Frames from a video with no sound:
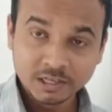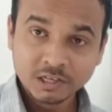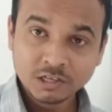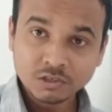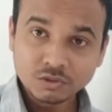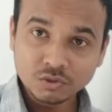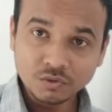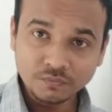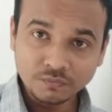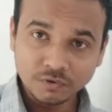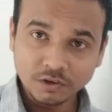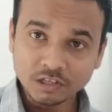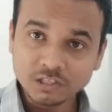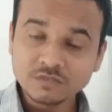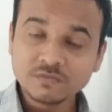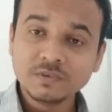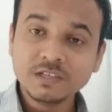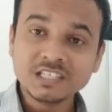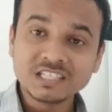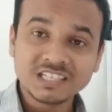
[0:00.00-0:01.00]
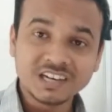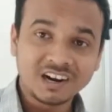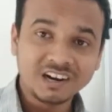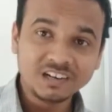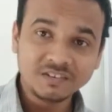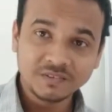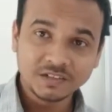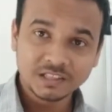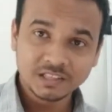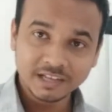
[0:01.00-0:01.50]
So first we
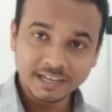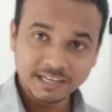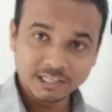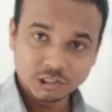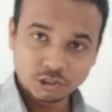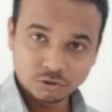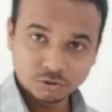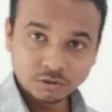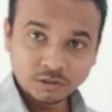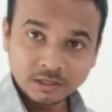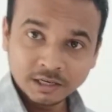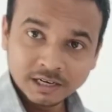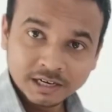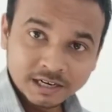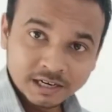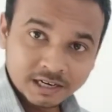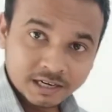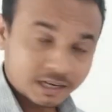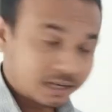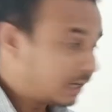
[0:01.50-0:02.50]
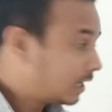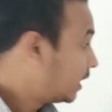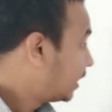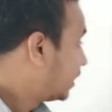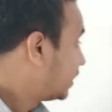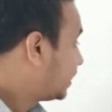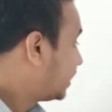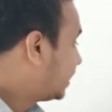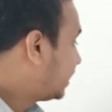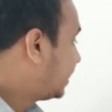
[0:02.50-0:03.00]
start with the SEO
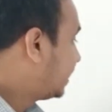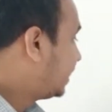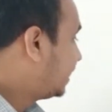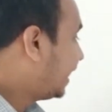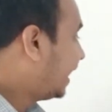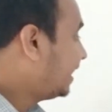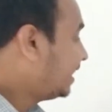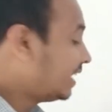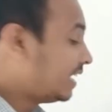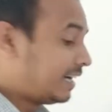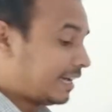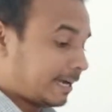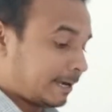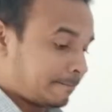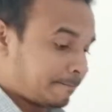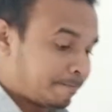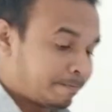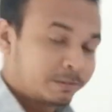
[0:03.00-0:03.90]
title tag.